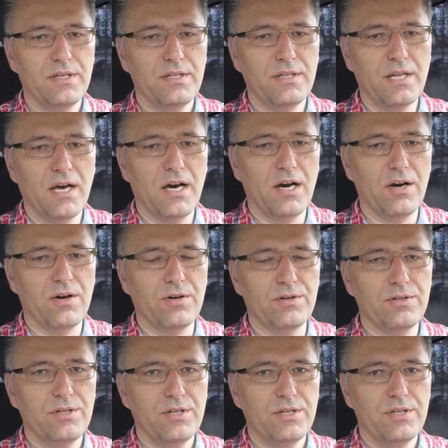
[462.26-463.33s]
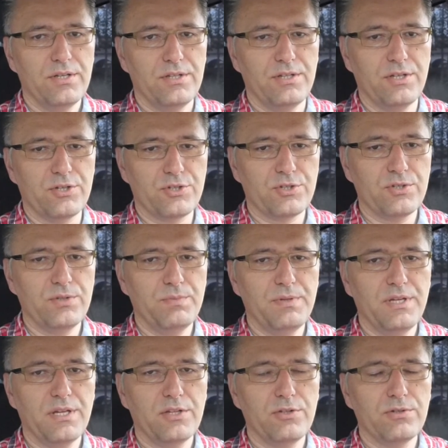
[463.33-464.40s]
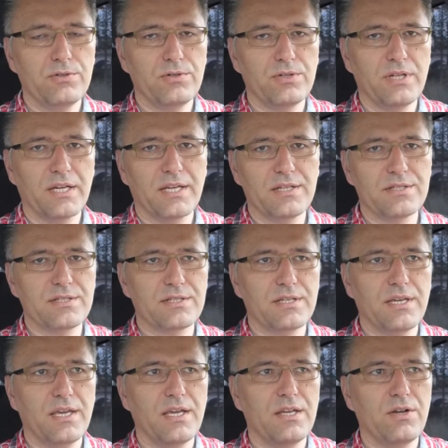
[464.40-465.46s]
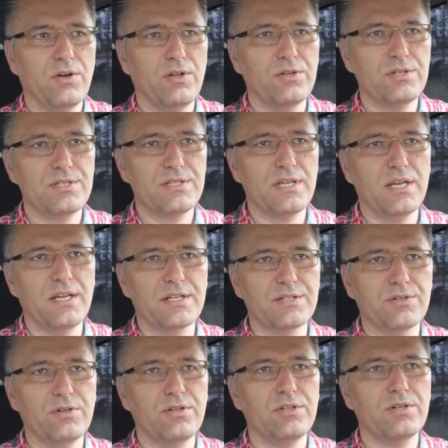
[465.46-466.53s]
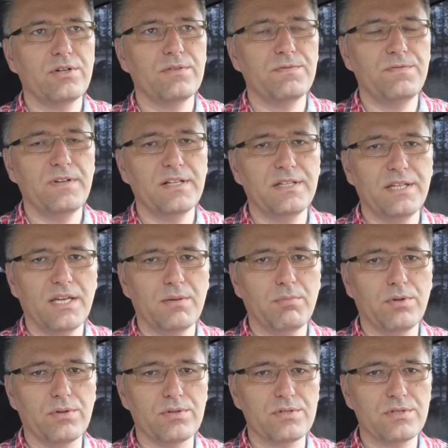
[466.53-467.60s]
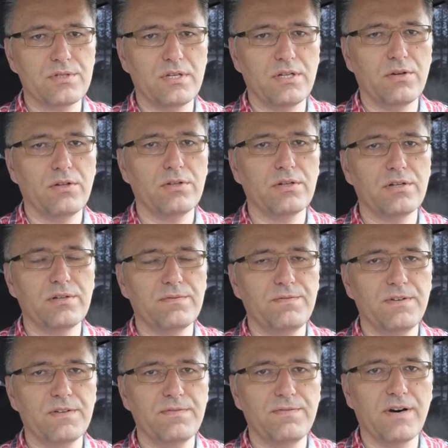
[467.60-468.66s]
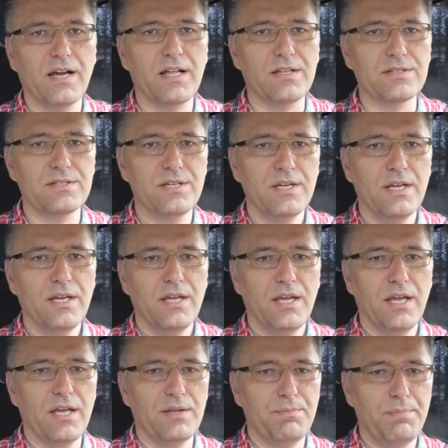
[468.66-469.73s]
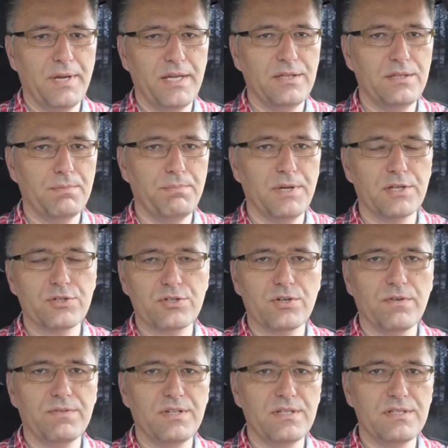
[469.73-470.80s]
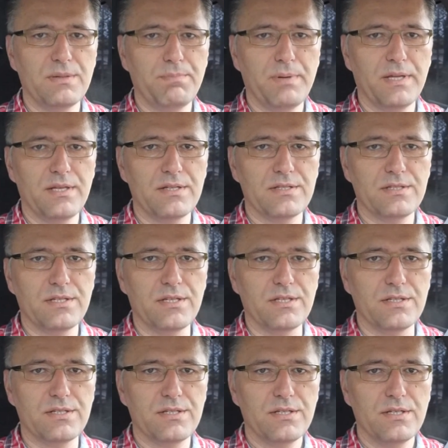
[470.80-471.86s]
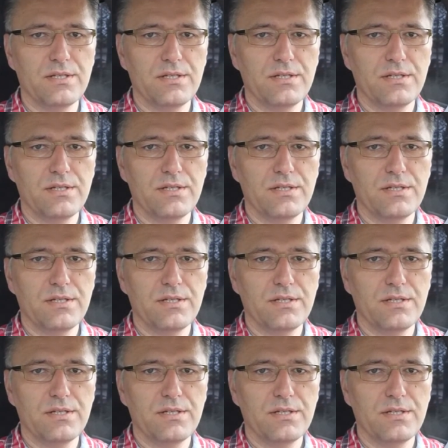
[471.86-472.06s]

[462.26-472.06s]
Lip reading: Now there should be a tool that can scan all the settings, all the config tables, and all the config files, and paint a picture of these dependencies.